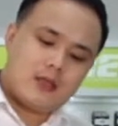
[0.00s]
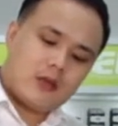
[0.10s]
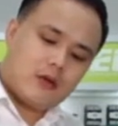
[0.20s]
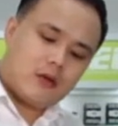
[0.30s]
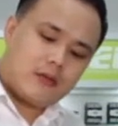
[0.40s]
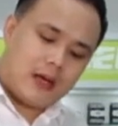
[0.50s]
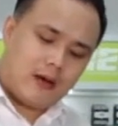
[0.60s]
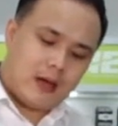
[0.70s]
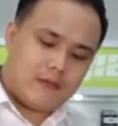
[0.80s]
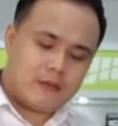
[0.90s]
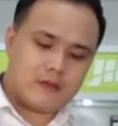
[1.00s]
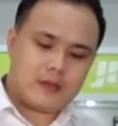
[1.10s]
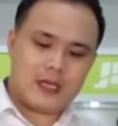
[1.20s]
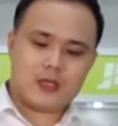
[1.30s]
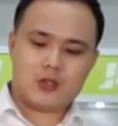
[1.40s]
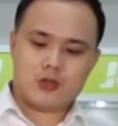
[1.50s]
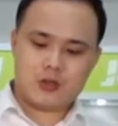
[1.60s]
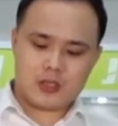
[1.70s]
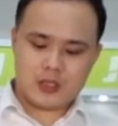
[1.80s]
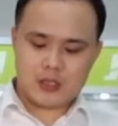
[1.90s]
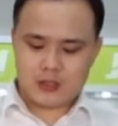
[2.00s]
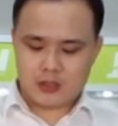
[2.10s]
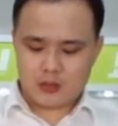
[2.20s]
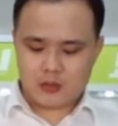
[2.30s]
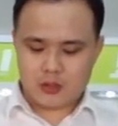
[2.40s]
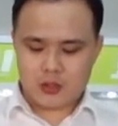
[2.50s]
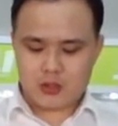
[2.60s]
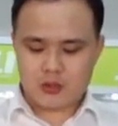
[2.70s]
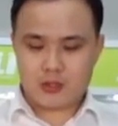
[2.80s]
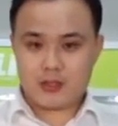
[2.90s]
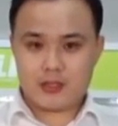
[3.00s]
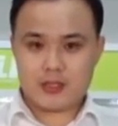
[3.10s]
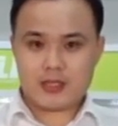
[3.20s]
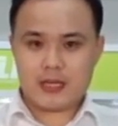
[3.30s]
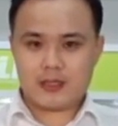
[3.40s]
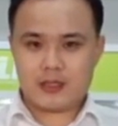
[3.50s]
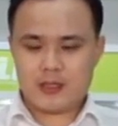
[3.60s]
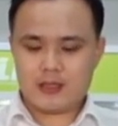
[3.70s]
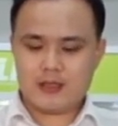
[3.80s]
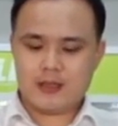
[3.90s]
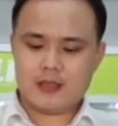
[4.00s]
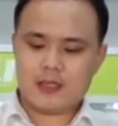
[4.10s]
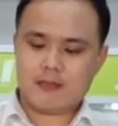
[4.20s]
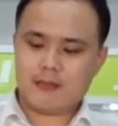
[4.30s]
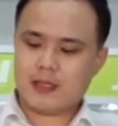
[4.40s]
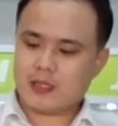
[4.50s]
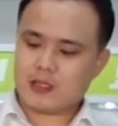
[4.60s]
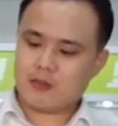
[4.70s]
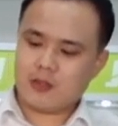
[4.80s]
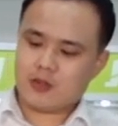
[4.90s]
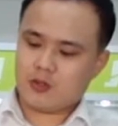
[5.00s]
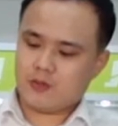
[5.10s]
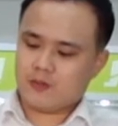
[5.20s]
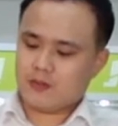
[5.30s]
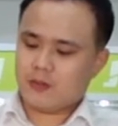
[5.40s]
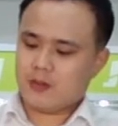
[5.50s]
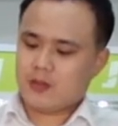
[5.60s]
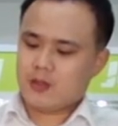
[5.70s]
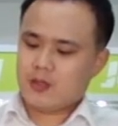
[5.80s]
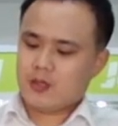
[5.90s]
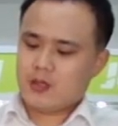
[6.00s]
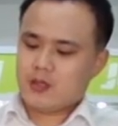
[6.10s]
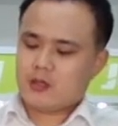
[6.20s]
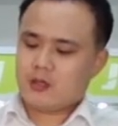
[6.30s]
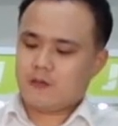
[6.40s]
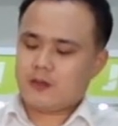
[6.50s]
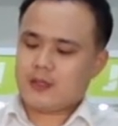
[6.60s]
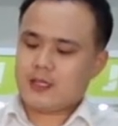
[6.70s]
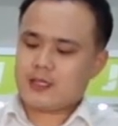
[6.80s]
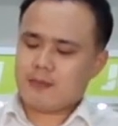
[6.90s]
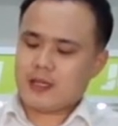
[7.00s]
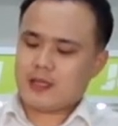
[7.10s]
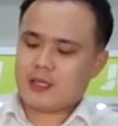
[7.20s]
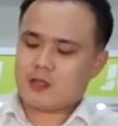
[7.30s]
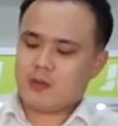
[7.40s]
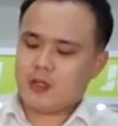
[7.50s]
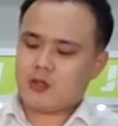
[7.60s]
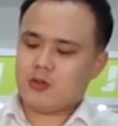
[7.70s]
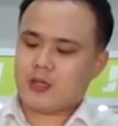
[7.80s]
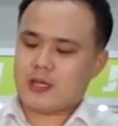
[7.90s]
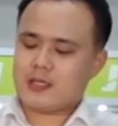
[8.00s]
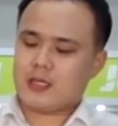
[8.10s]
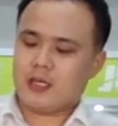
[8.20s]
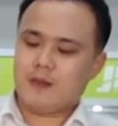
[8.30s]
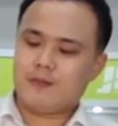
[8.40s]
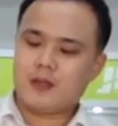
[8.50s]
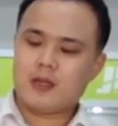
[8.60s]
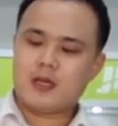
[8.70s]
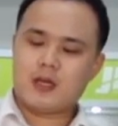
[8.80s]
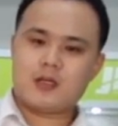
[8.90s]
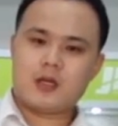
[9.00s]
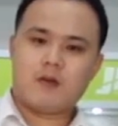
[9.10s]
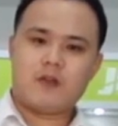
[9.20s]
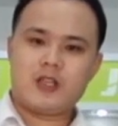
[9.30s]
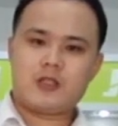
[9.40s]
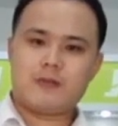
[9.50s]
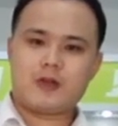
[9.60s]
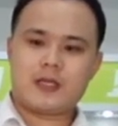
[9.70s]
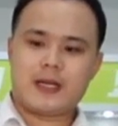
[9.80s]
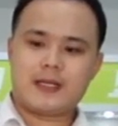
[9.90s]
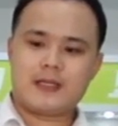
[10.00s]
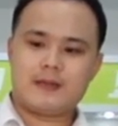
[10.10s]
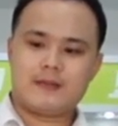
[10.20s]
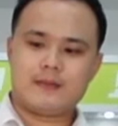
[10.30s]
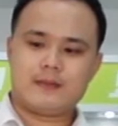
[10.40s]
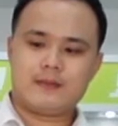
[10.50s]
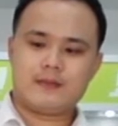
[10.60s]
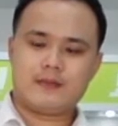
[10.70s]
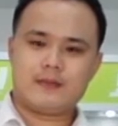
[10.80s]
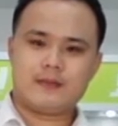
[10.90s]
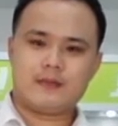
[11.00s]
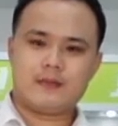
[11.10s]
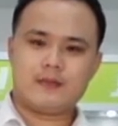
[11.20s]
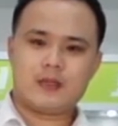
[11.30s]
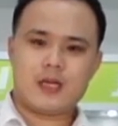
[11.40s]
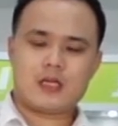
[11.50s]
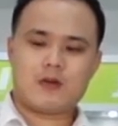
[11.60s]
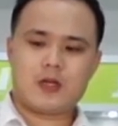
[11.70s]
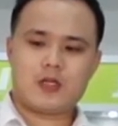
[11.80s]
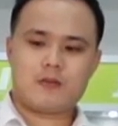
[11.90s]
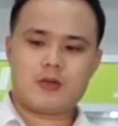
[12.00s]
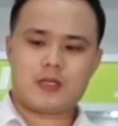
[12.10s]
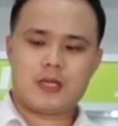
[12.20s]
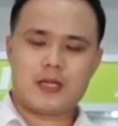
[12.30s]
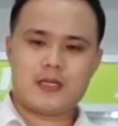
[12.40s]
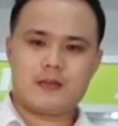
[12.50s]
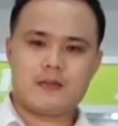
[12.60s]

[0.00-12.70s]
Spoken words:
so now I would like to introduce these items, dismatic switch. So for dismatic switch, you can see it's a very small size. It's a very small size.